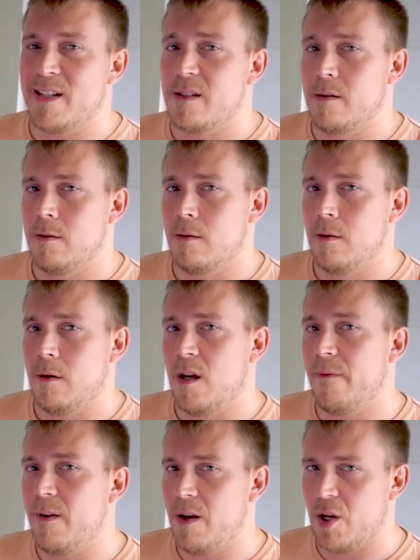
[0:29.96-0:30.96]
is
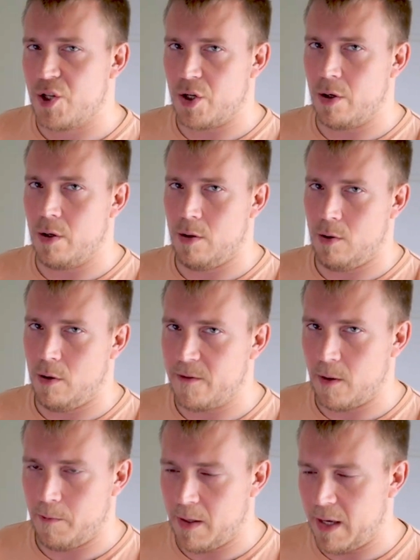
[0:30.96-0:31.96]
definition
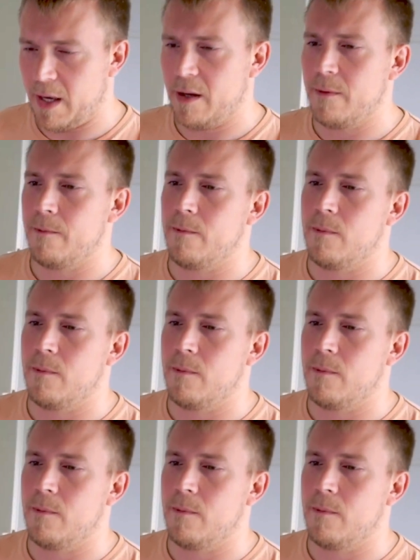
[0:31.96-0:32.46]
of the pain?